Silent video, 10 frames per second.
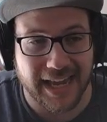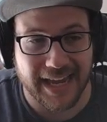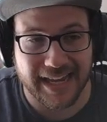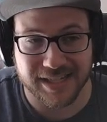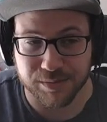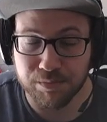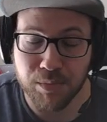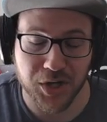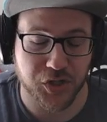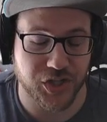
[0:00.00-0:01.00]
It's
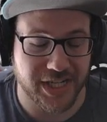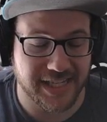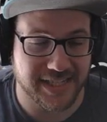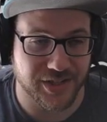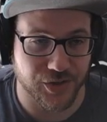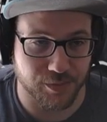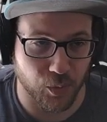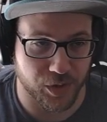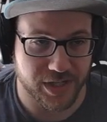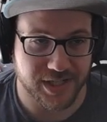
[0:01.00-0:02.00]
much easier,
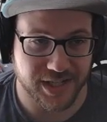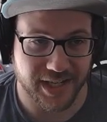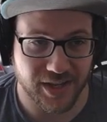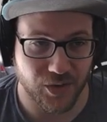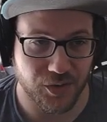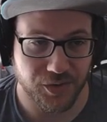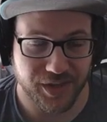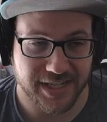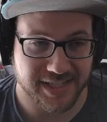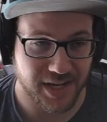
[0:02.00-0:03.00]
more easy to kill
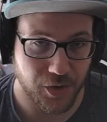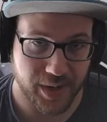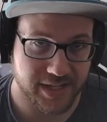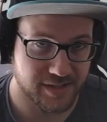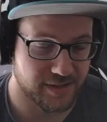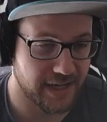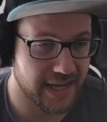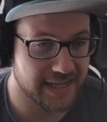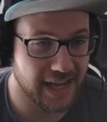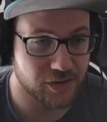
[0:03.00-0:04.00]
than Zeno is.
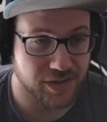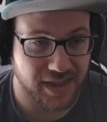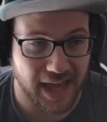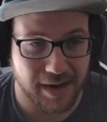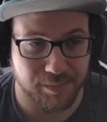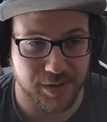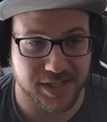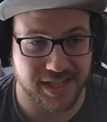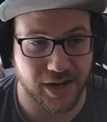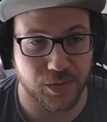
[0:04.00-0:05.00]
And not only that, but
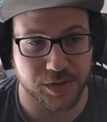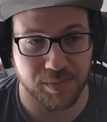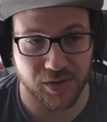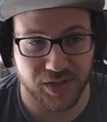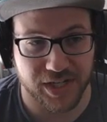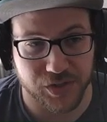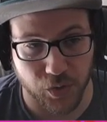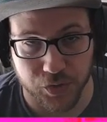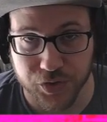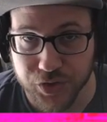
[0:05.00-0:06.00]
Zeno's abilities are
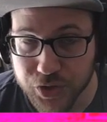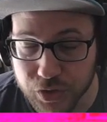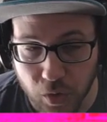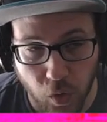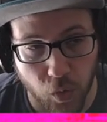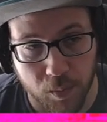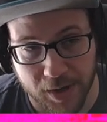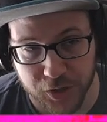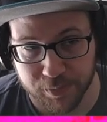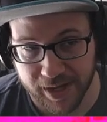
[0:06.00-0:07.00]
just so
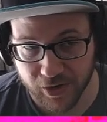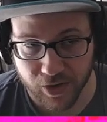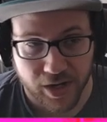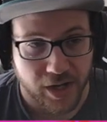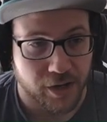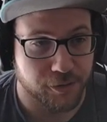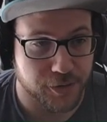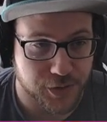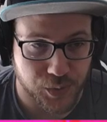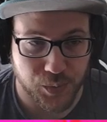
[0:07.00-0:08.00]
much better. For
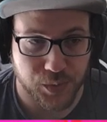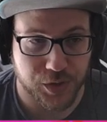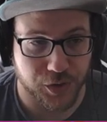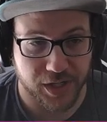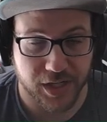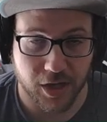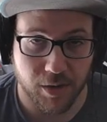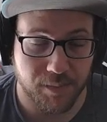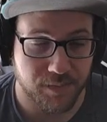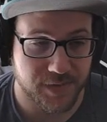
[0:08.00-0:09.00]
2, you're going to
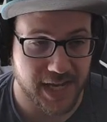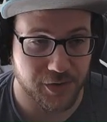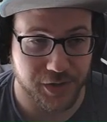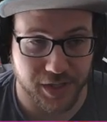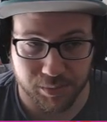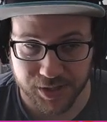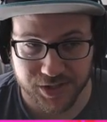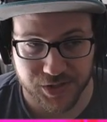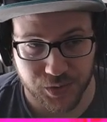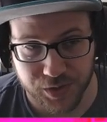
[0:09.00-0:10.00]
come down, you're going to
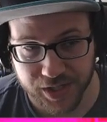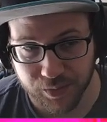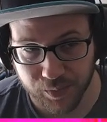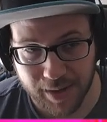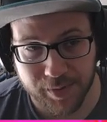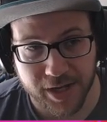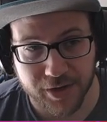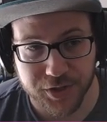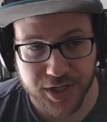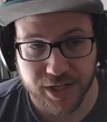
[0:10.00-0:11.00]
+2, you're going to ramp in
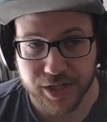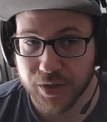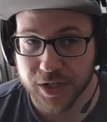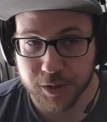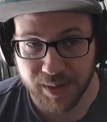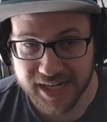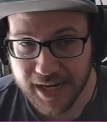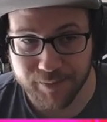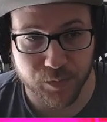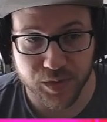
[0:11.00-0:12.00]
energy, you can spend
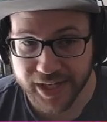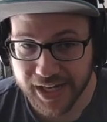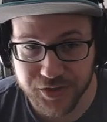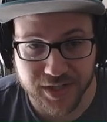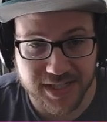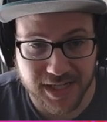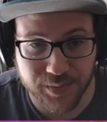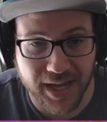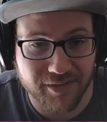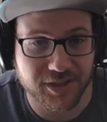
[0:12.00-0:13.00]
it. Like, as you can see, we
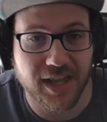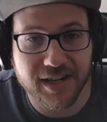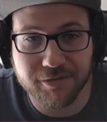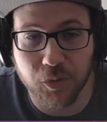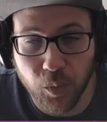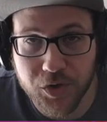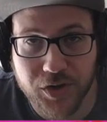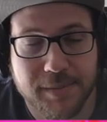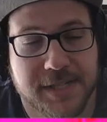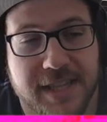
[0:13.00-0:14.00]
have a lot of different
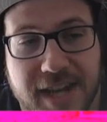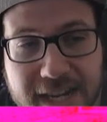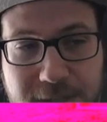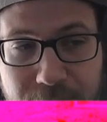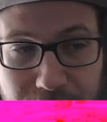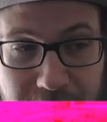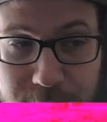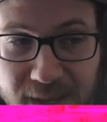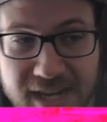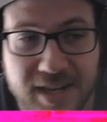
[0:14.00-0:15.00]
1-drops in the deck to be able to
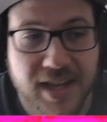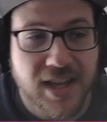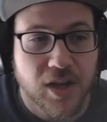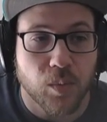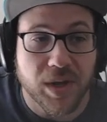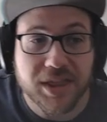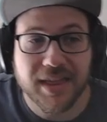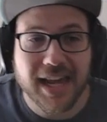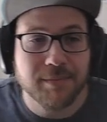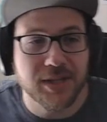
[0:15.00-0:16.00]
spend with
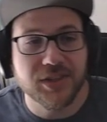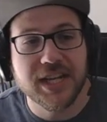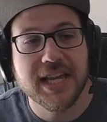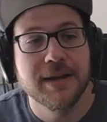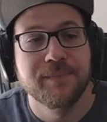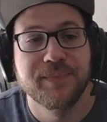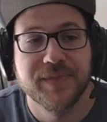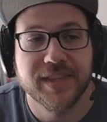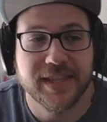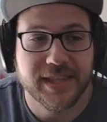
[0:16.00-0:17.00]
that ability.
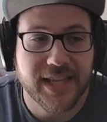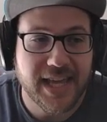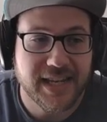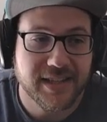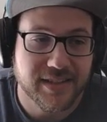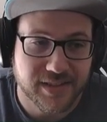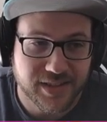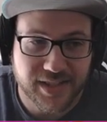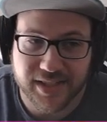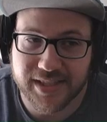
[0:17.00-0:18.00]
Then
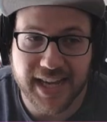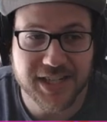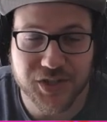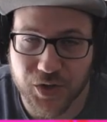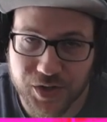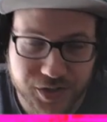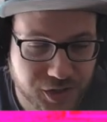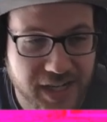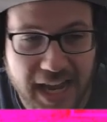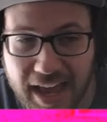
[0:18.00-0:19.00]
next turn, you're
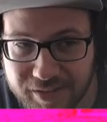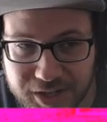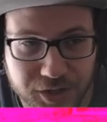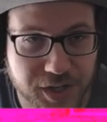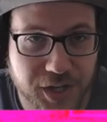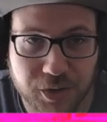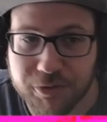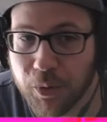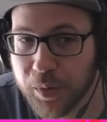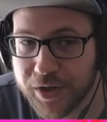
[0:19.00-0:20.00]
going to have it, you're going to go to
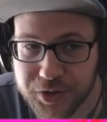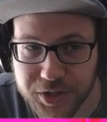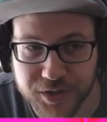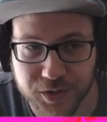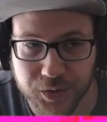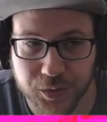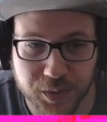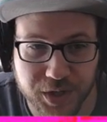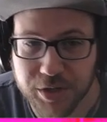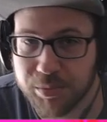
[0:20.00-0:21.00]
4 energy on turn 3,
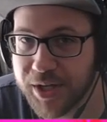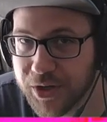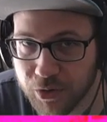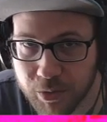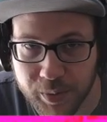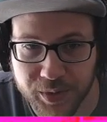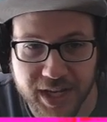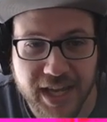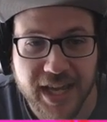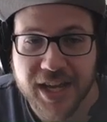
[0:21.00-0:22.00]
you're going to play your Obuni,
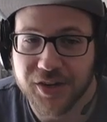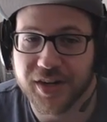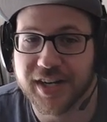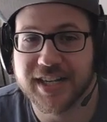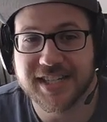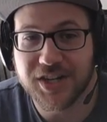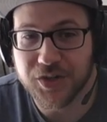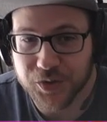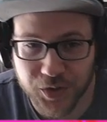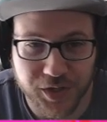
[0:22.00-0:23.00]
you're going to extend your
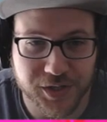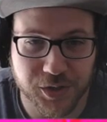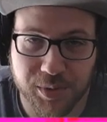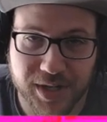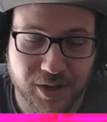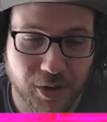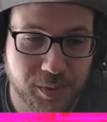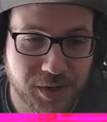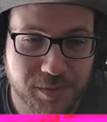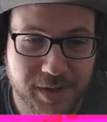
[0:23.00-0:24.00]
turn because
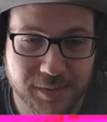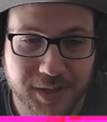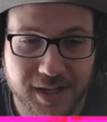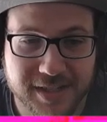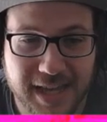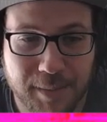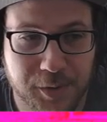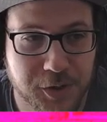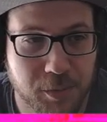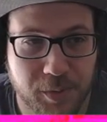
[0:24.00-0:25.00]
Obuni being able to untap on
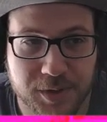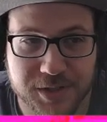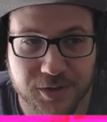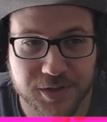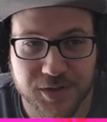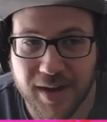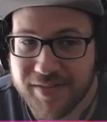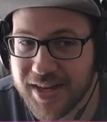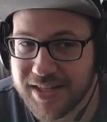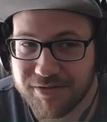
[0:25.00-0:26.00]
your opponent's turn, so you have
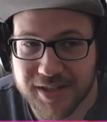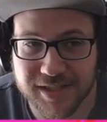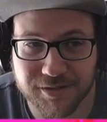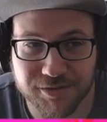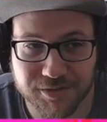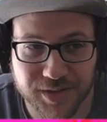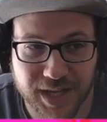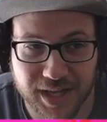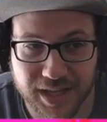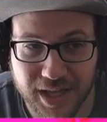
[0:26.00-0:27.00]
that defensive
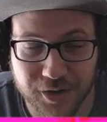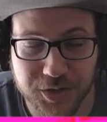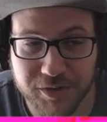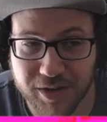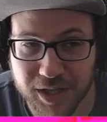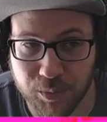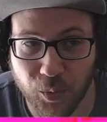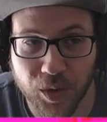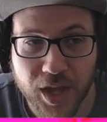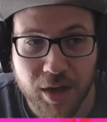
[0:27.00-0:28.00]
energy available.